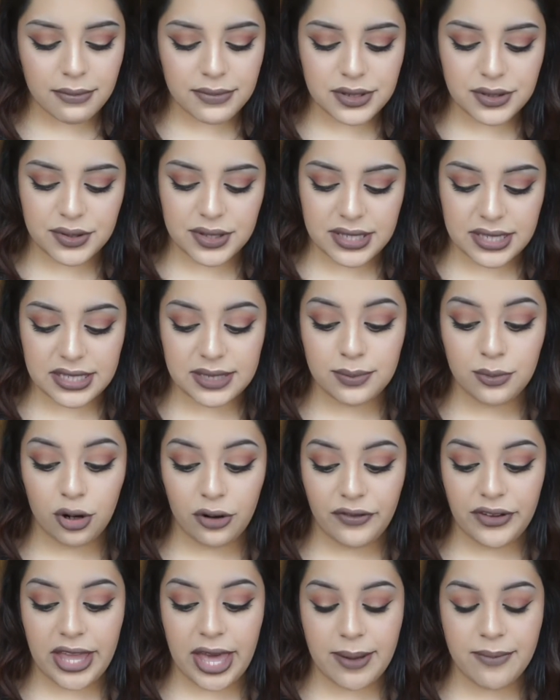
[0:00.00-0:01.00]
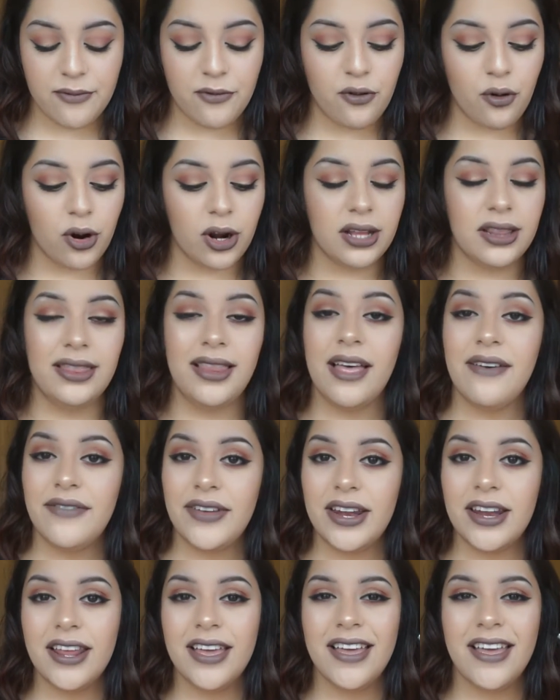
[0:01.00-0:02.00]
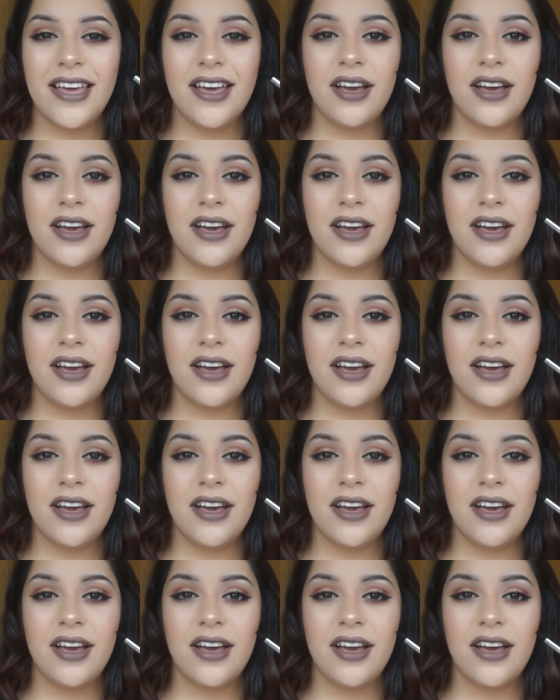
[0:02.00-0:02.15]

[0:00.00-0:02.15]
So this is a Morphe M411.